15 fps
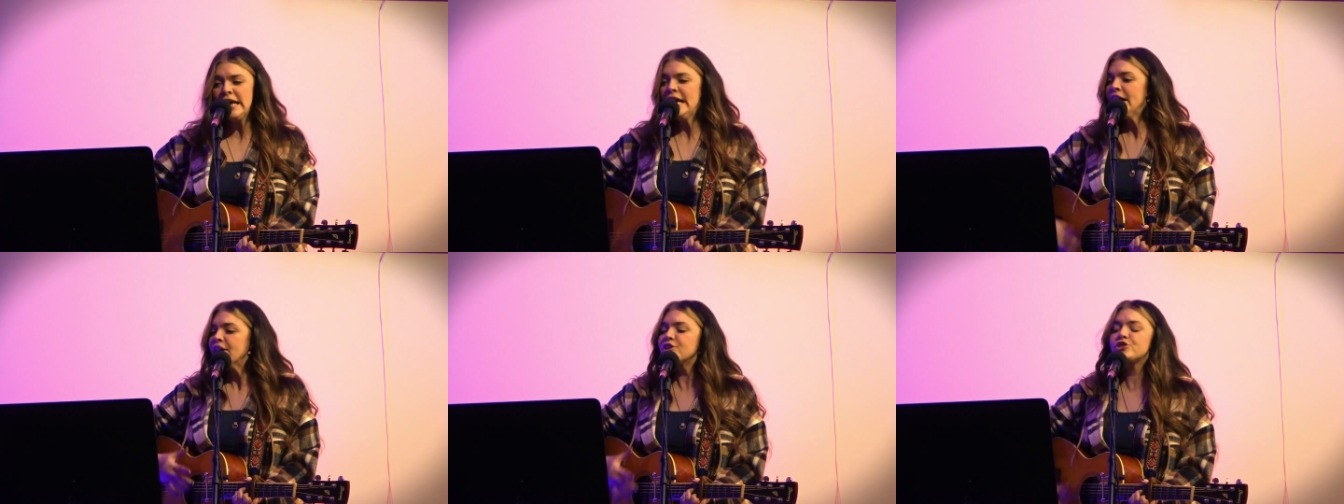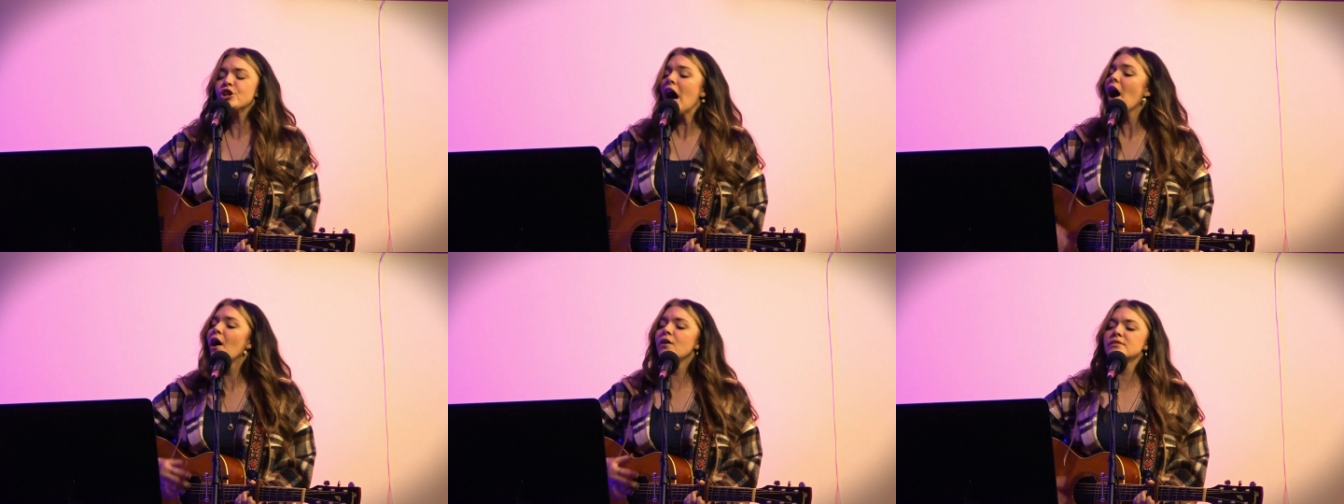He
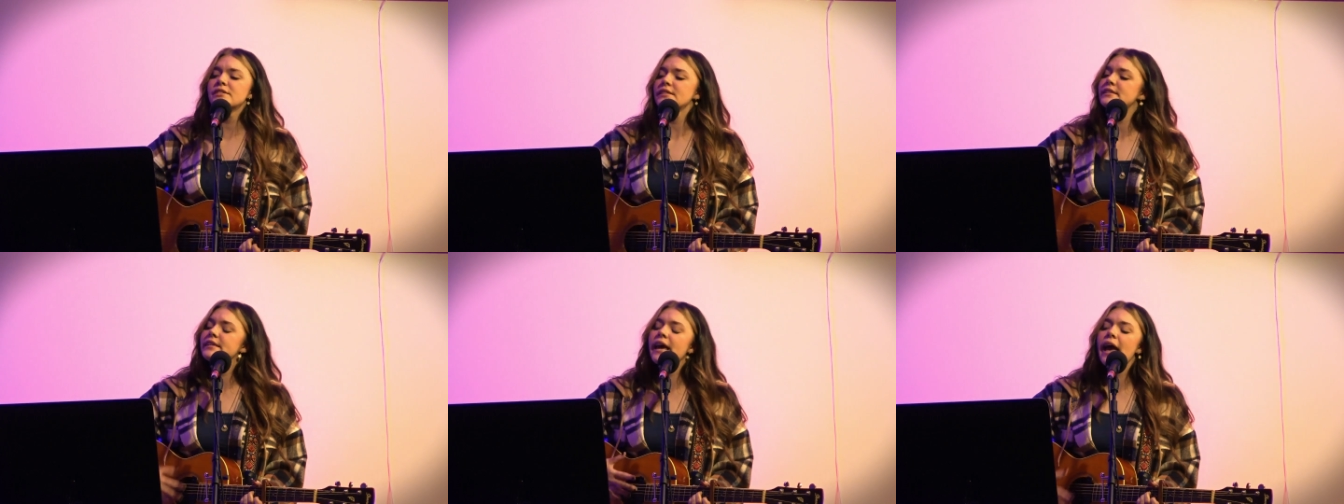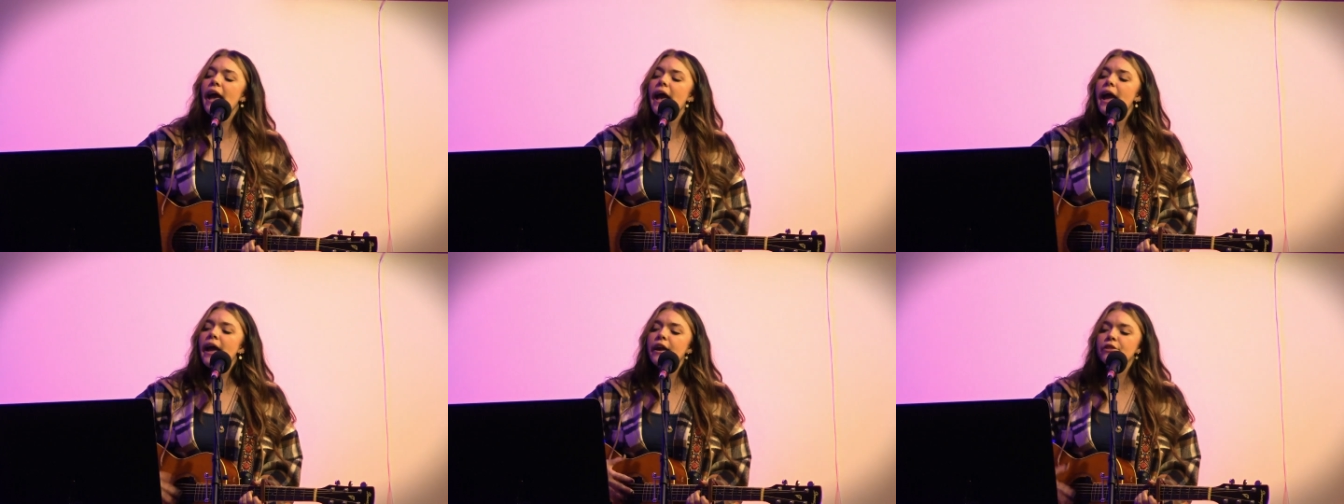chose to
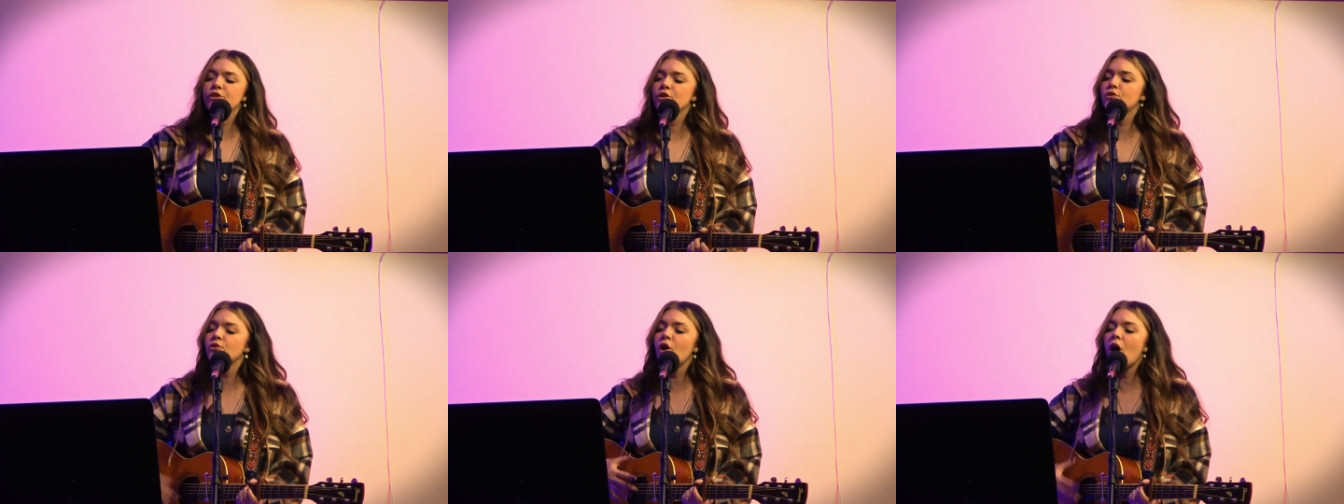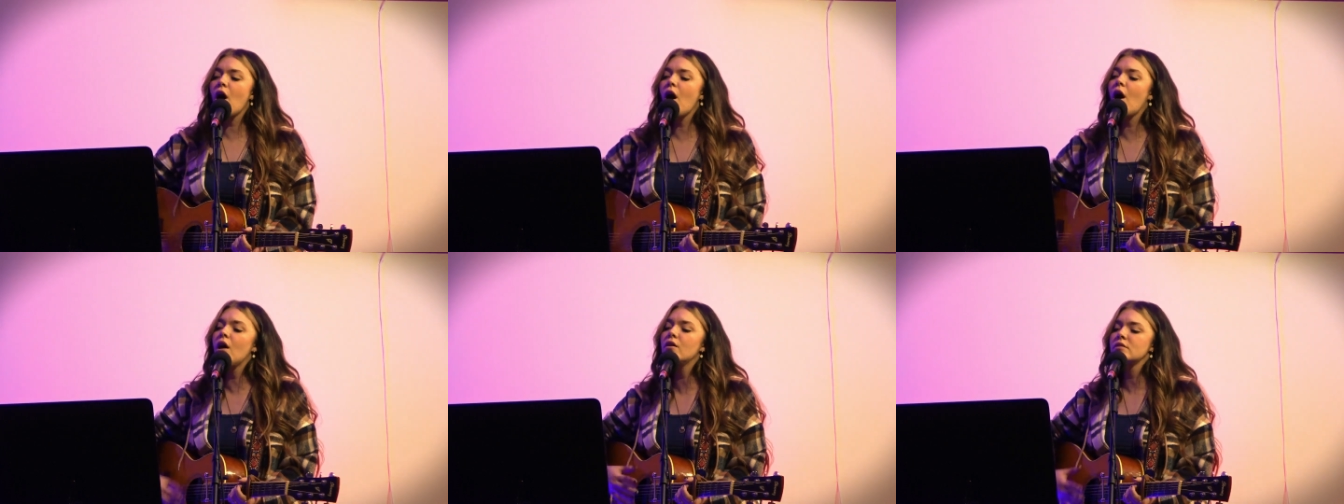take the
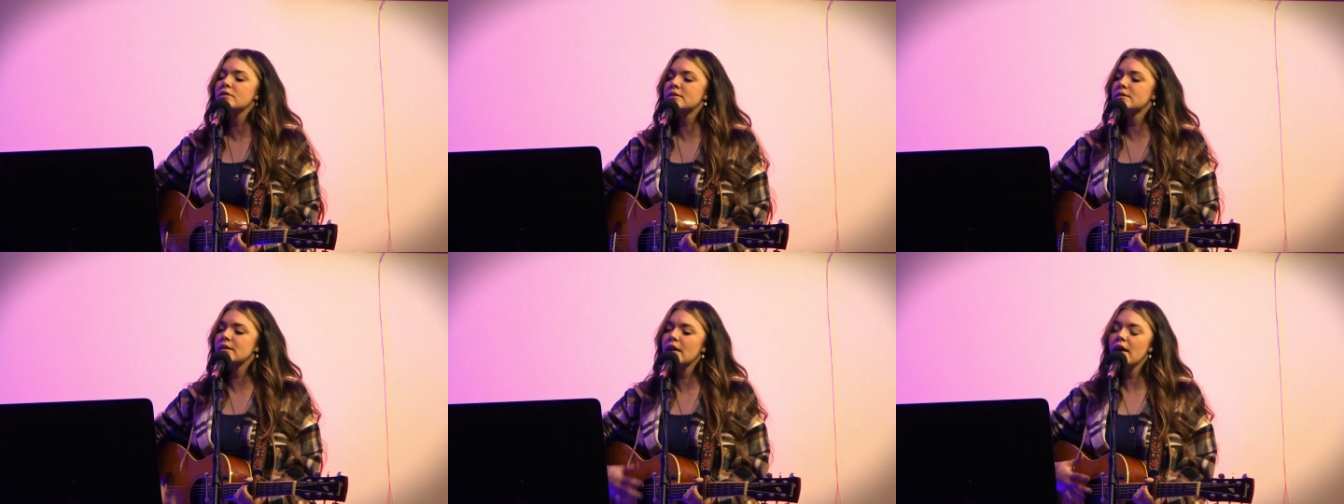cross